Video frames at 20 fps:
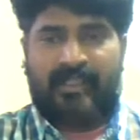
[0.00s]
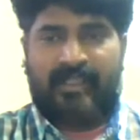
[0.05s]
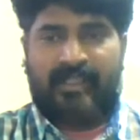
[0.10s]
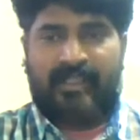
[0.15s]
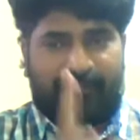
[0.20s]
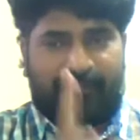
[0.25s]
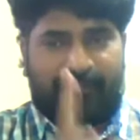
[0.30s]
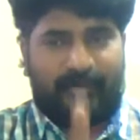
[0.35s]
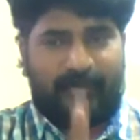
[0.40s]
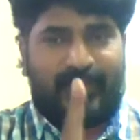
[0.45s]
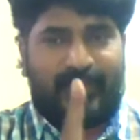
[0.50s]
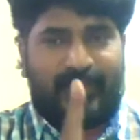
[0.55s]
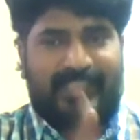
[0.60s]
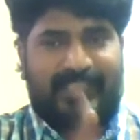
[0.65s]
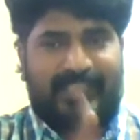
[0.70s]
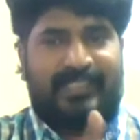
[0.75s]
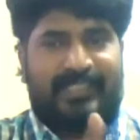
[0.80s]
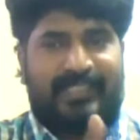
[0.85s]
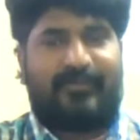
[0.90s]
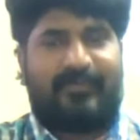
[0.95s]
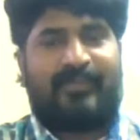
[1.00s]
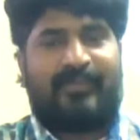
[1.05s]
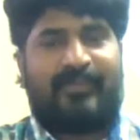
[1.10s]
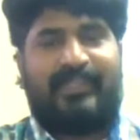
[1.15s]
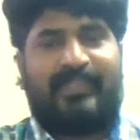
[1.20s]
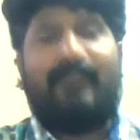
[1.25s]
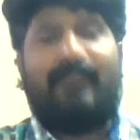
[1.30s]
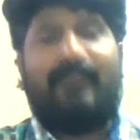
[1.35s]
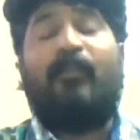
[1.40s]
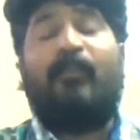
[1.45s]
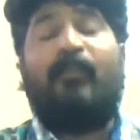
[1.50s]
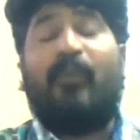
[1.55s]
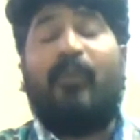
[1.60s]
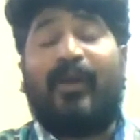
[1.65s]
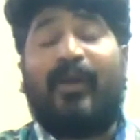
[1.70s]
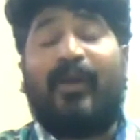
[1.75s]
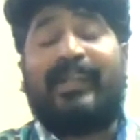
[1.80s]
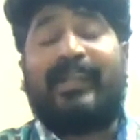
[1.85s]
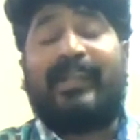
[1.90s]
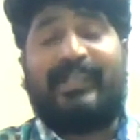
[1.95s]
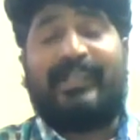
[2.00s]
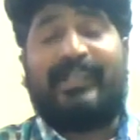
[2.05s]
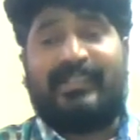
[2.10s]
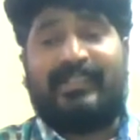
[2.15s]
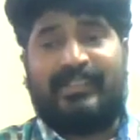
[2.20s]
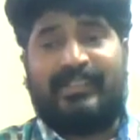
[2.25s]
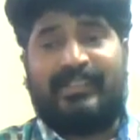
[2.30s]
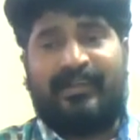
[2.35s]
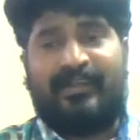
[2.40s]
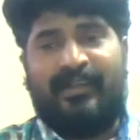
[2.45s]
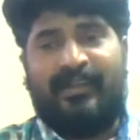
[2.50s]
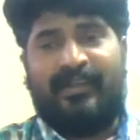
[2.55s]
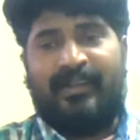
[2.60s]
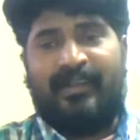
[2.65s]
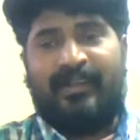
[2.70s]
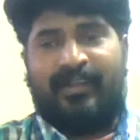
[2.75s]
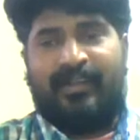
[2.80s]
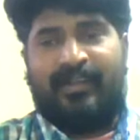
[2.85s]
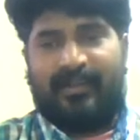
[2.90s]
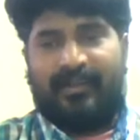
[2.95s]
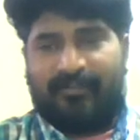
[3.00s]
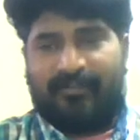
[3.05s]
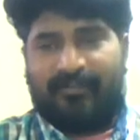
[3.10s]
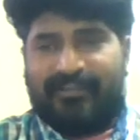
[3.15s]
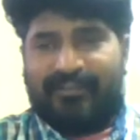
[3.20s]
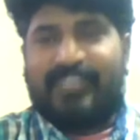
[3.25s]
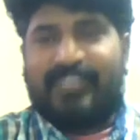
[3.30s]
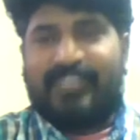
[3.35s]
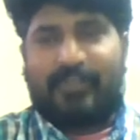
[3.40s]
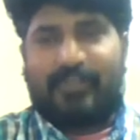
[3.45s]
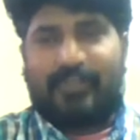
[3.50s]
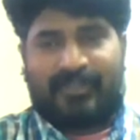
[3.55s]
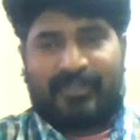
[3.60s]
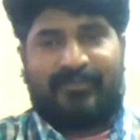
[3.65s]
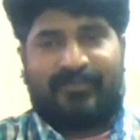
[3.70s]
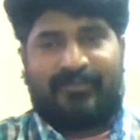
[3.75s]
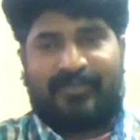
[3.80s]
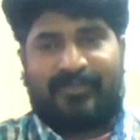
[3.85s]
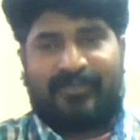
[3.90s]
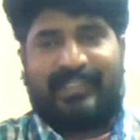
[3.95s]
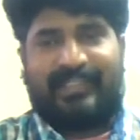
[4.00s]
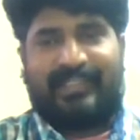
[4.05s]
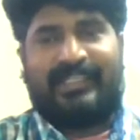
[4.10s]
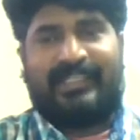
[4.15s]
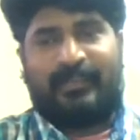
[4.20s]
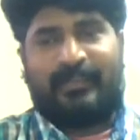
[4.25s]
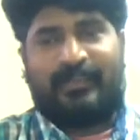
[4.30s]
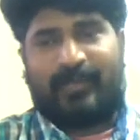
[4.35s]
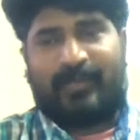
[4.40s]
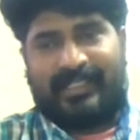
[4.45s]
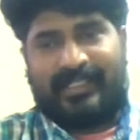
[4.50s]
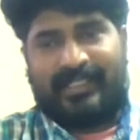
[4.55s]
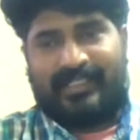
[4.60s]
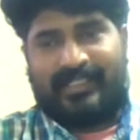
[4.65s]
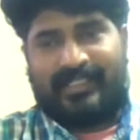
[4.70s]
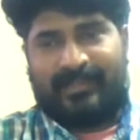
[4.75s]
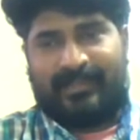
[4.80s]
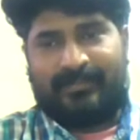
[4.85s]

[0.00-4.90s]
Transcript: Focus is one of the important features of creative writing.